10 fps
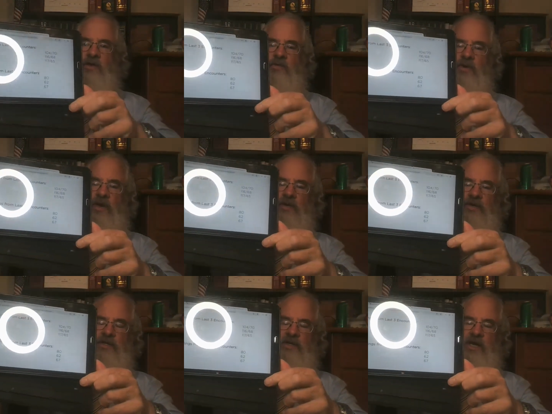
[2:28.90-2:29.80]
when I
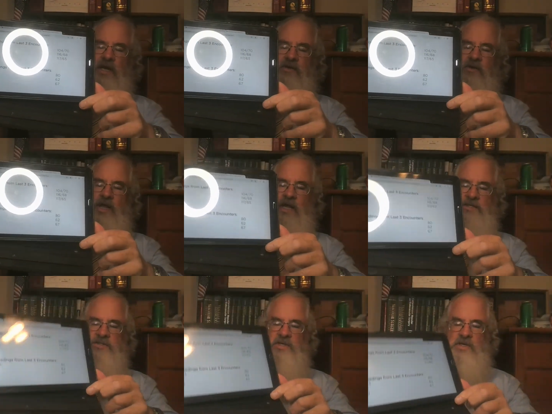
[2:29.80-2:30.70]
went to the doctor
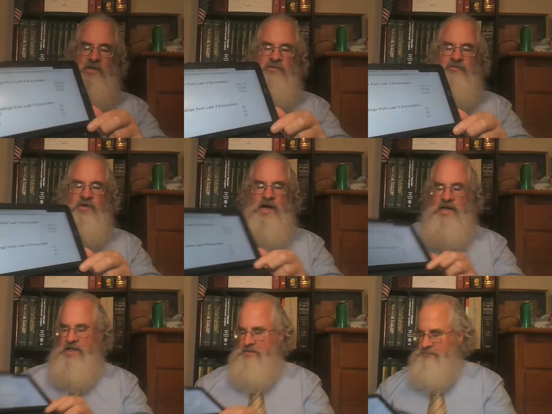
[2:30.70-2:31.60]
last
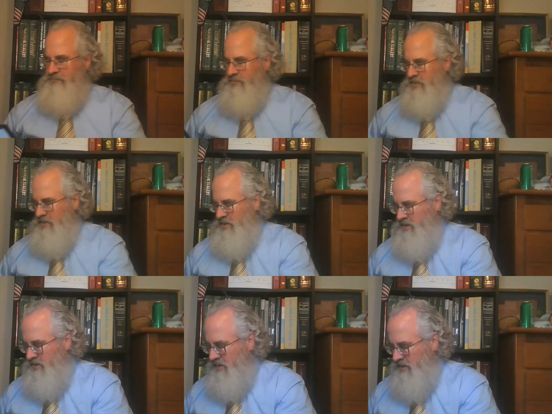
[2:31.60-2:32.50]
Friday.
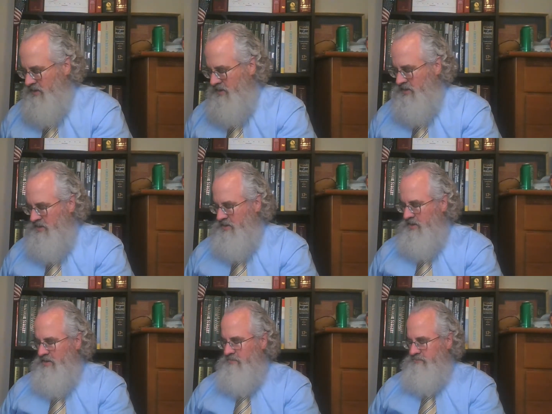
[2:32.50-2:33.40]
And
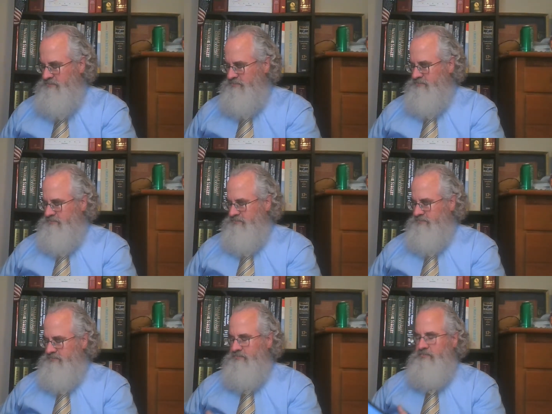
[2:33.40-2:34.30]

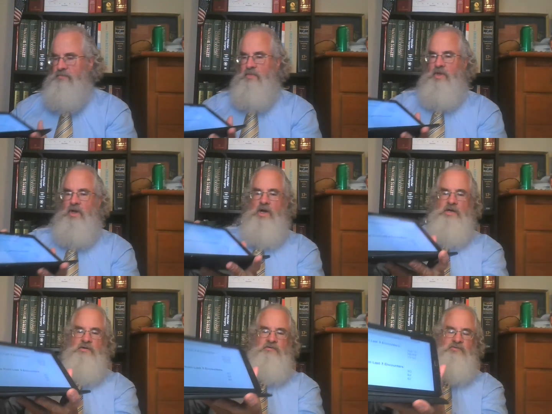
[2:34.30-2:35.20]

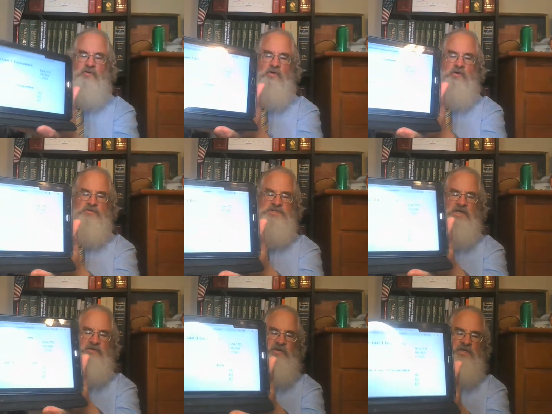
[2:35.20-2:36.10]
104 over
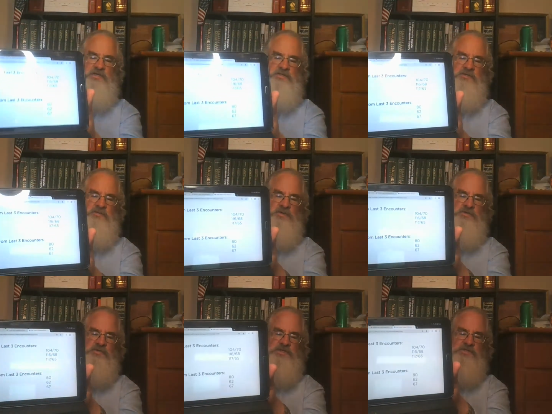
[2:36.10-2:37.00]
70 is the
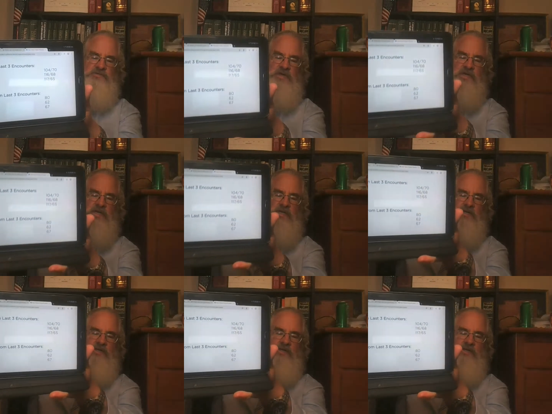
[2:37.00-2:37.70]
most recent reading.